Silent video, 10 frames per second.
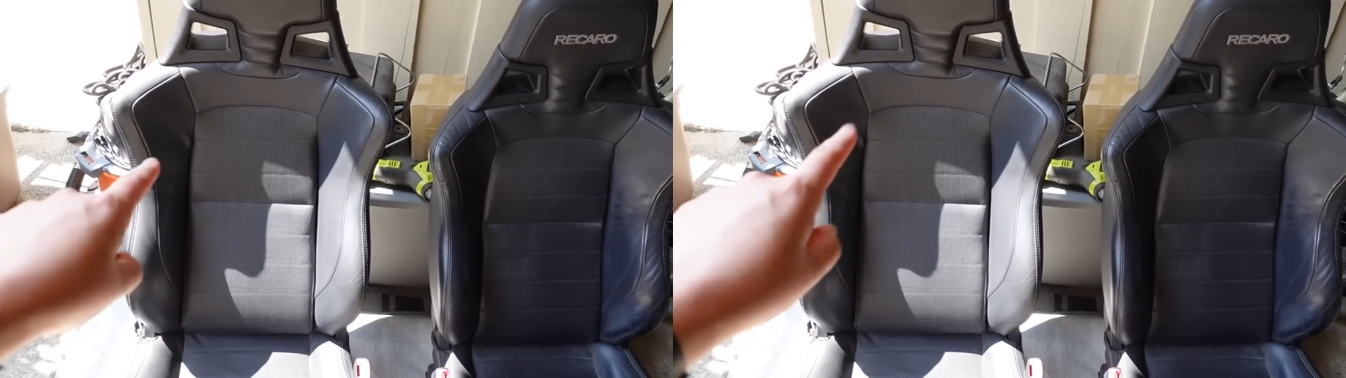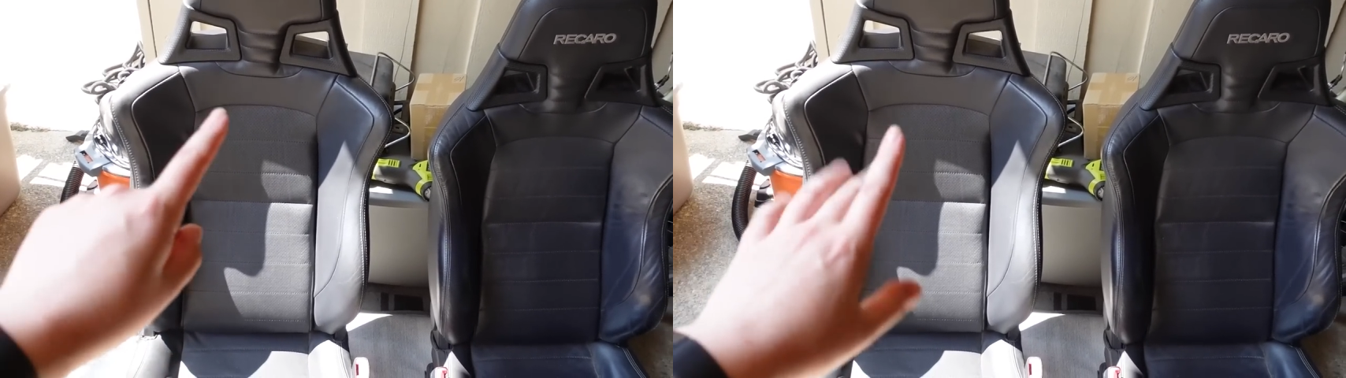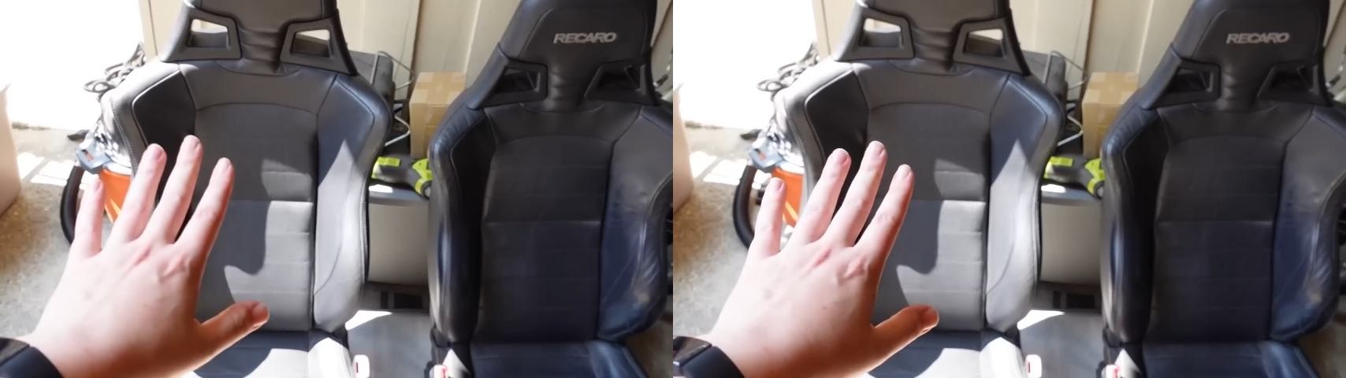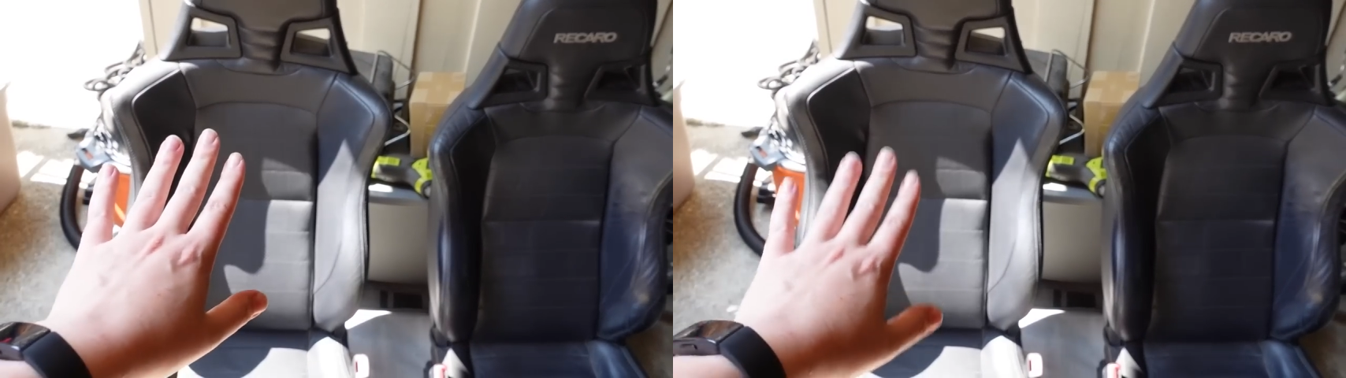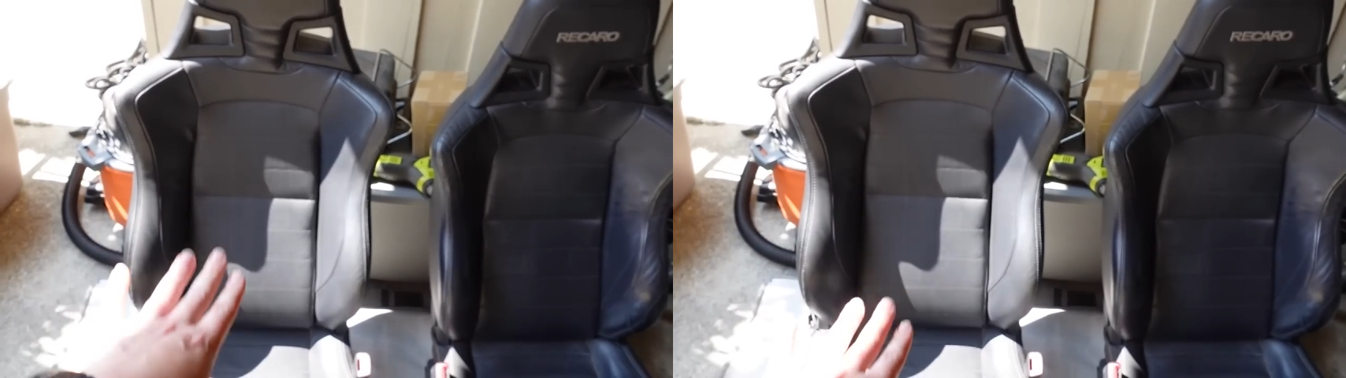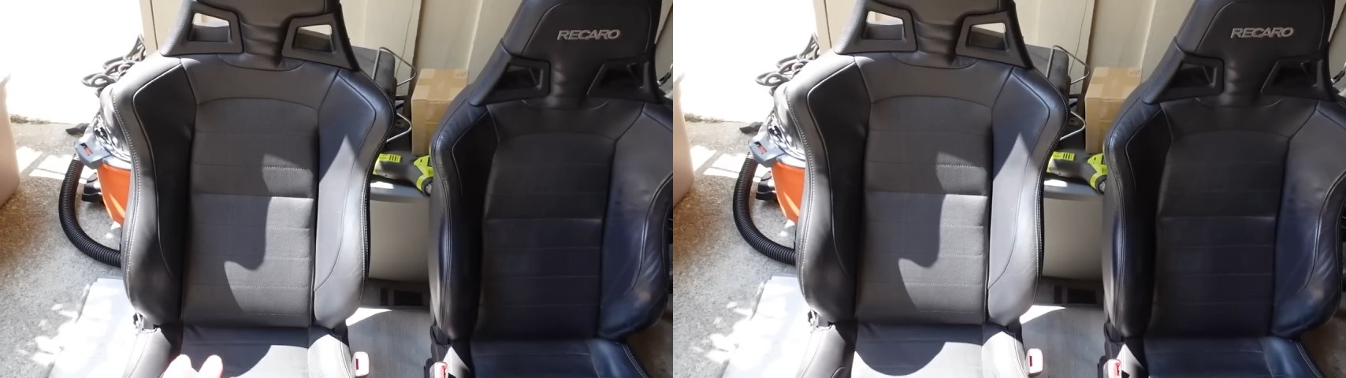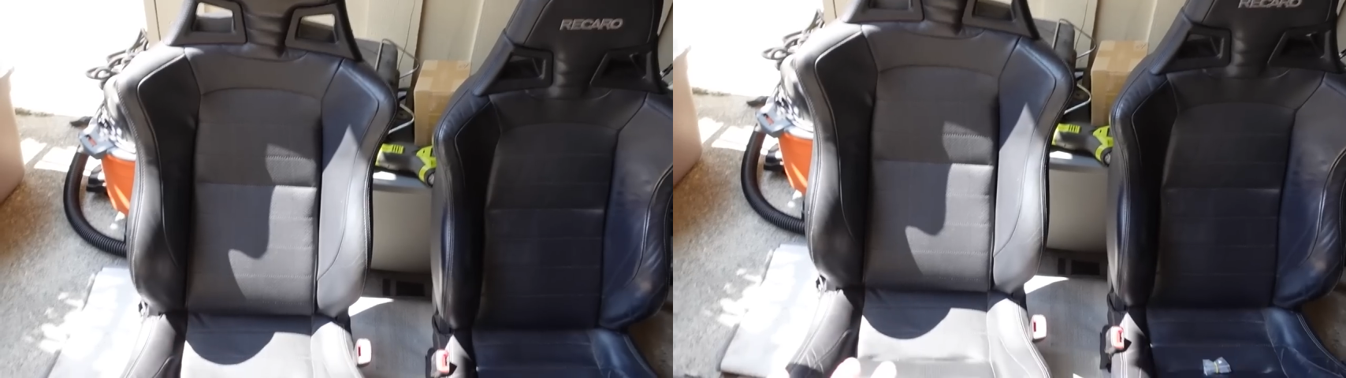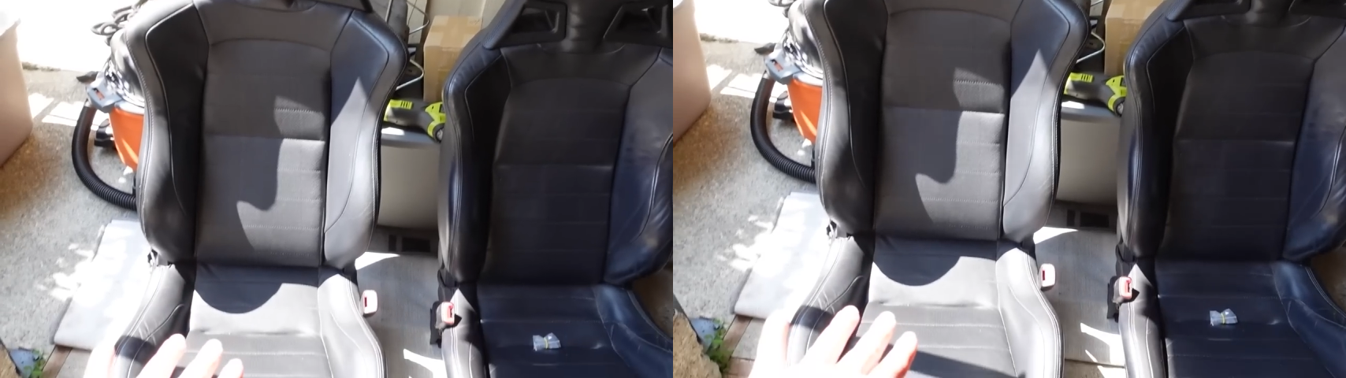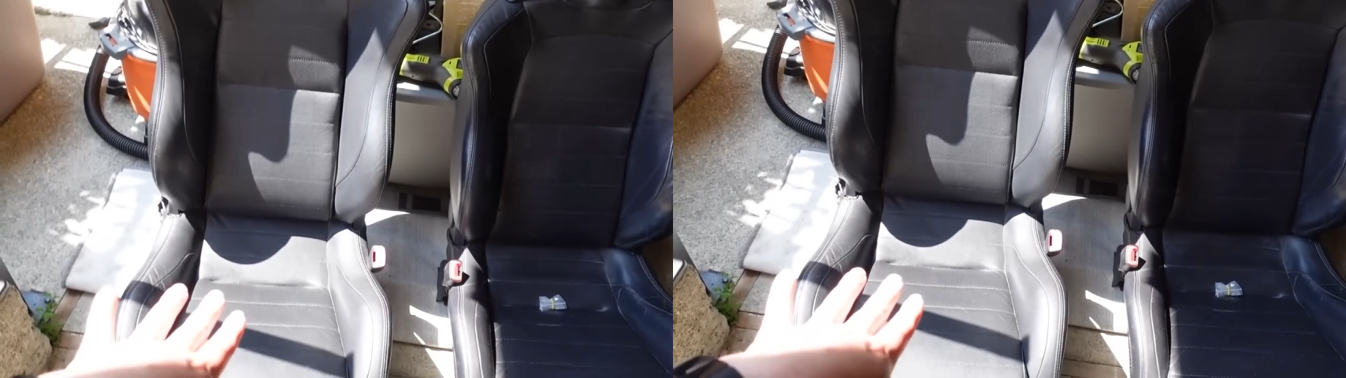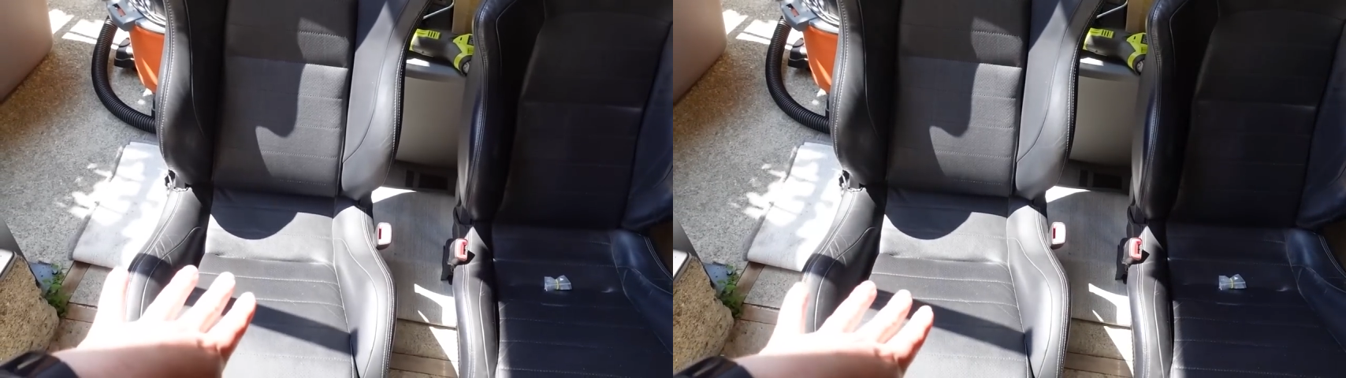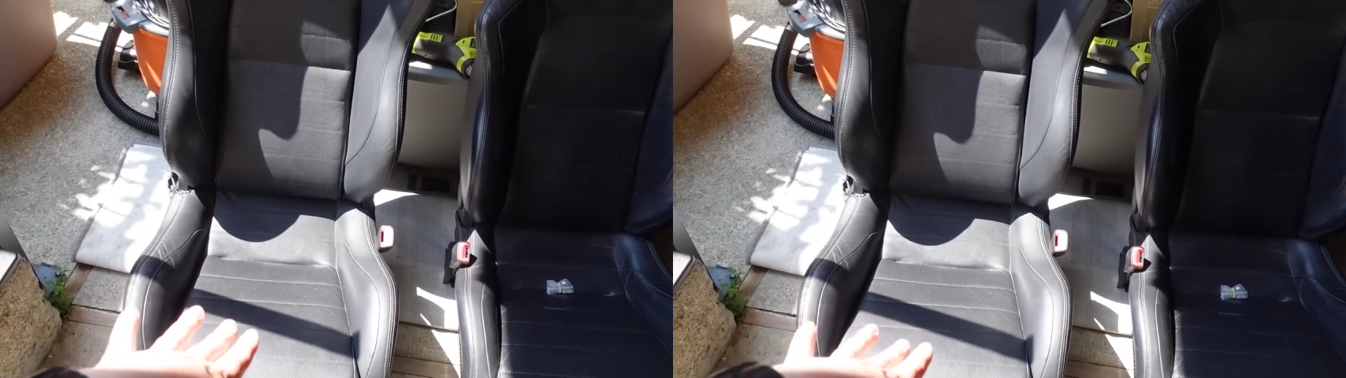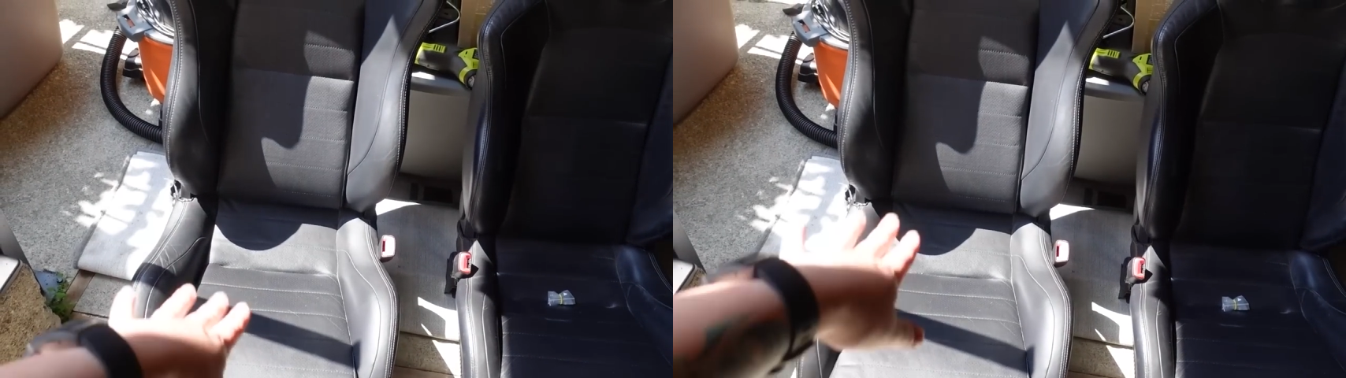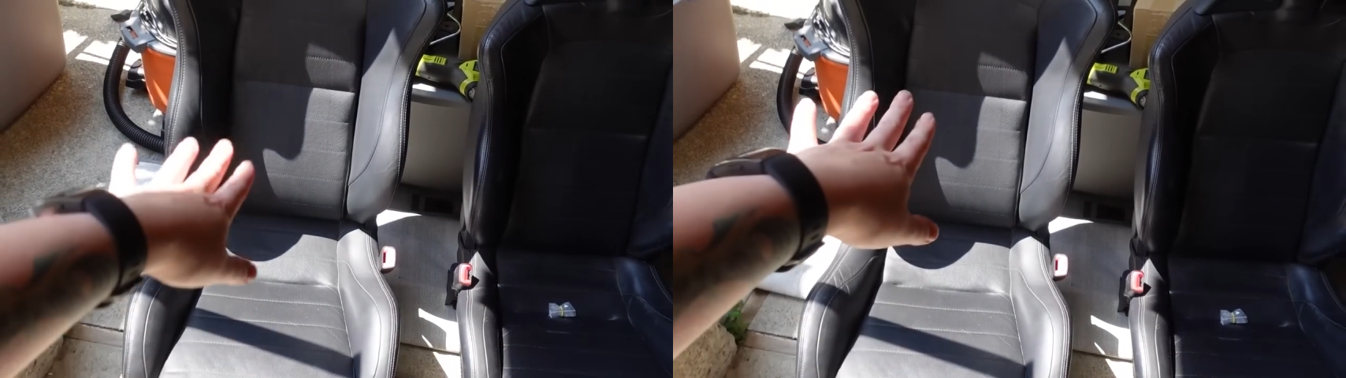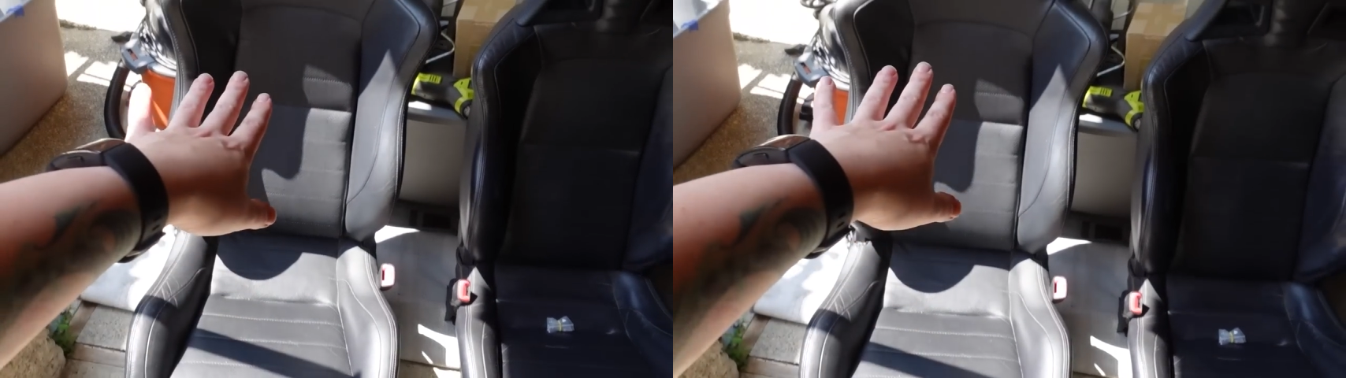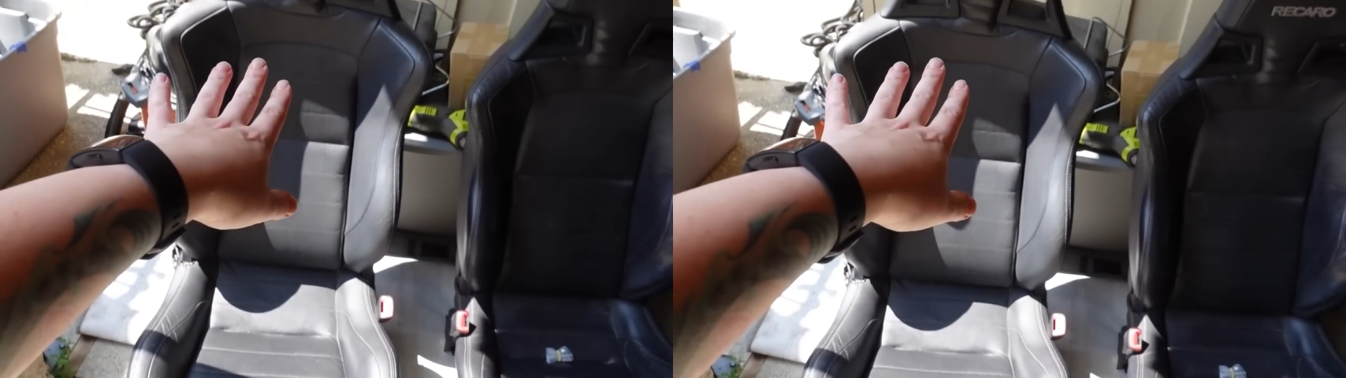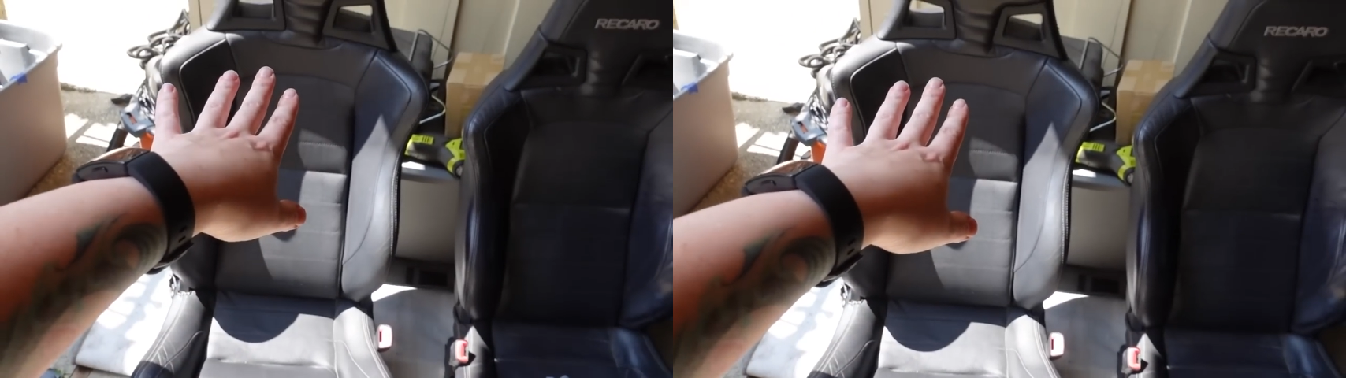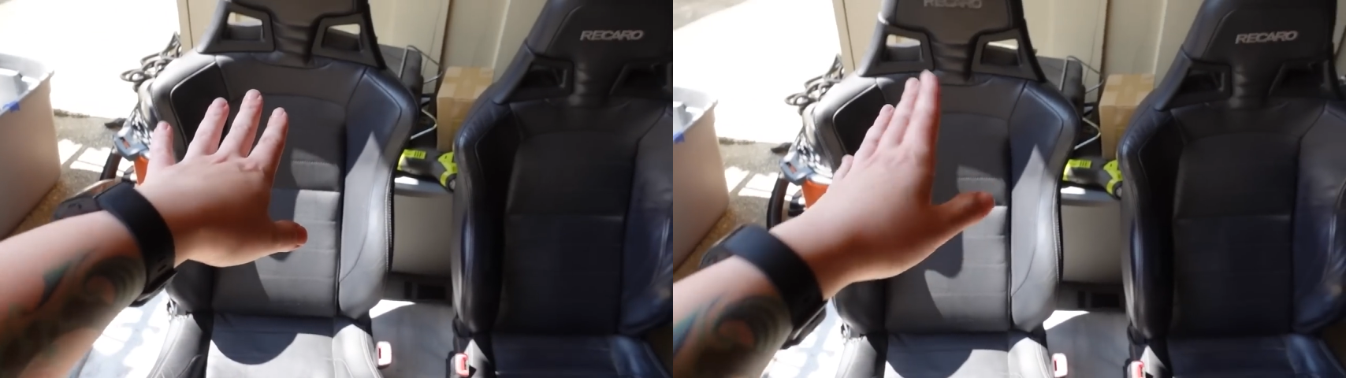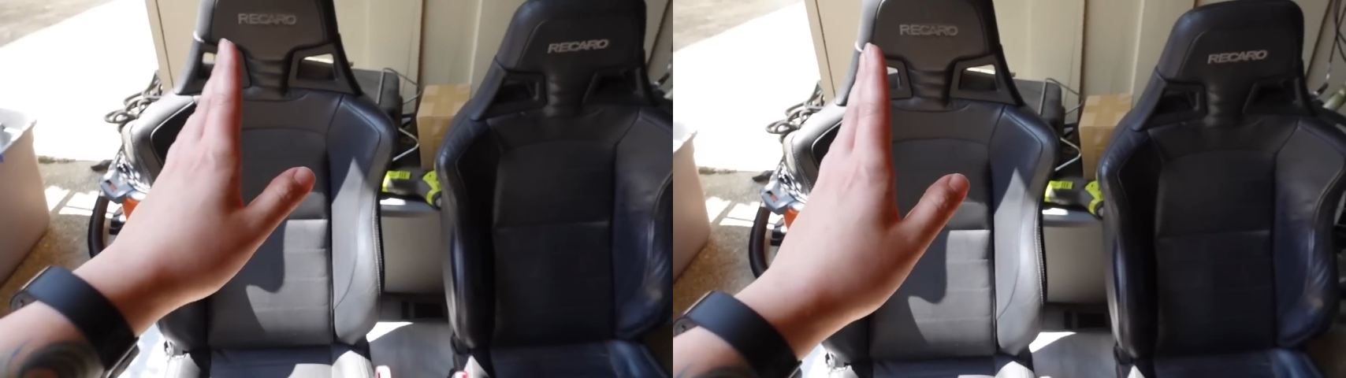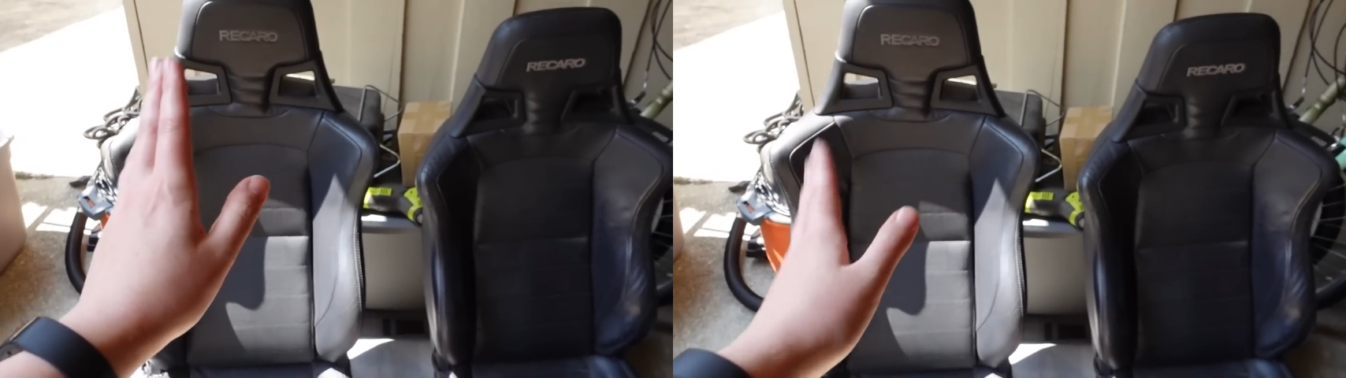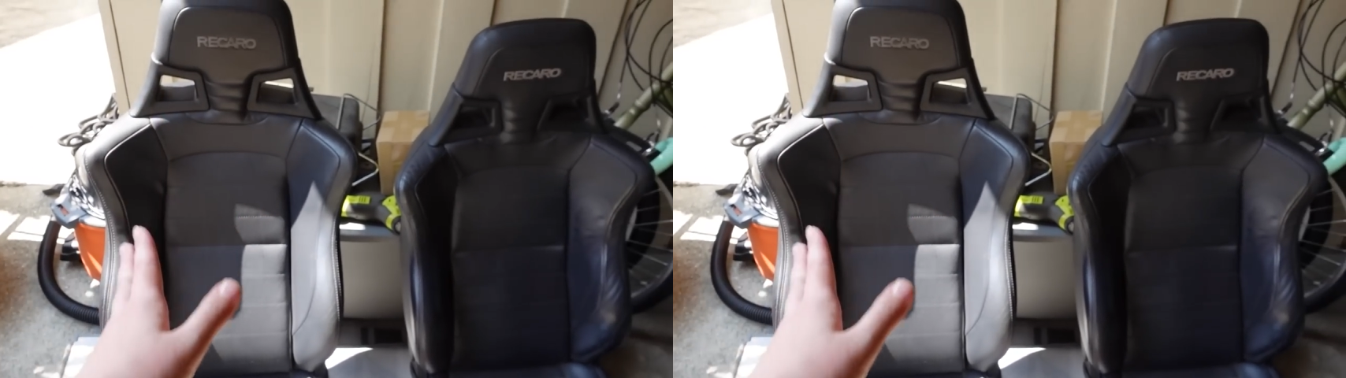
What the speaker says: [unreadable: no face in view]